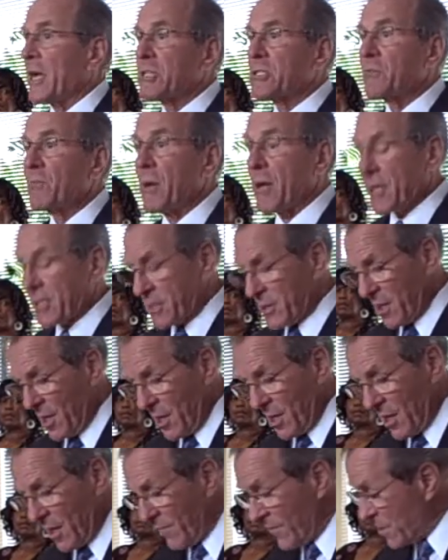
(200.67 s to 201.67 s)
aspects
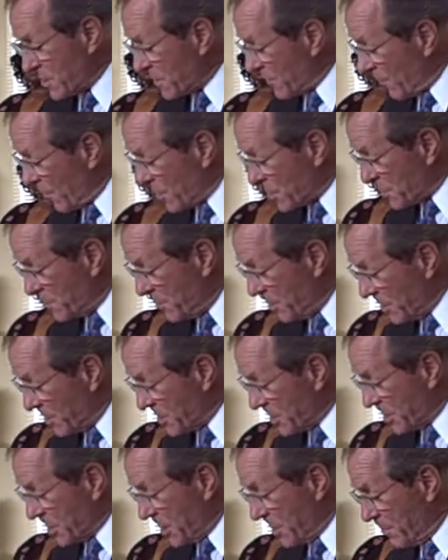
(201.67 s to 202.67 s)
of this first bill,
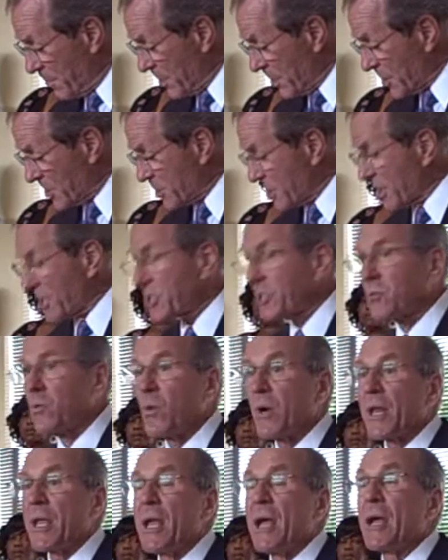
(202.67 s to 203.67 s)
Senate Bill
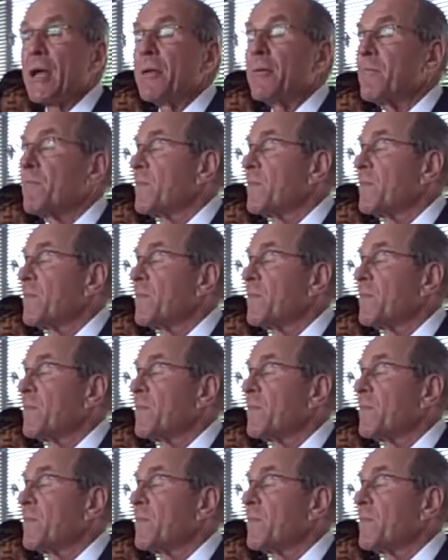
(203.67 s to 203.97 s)
628.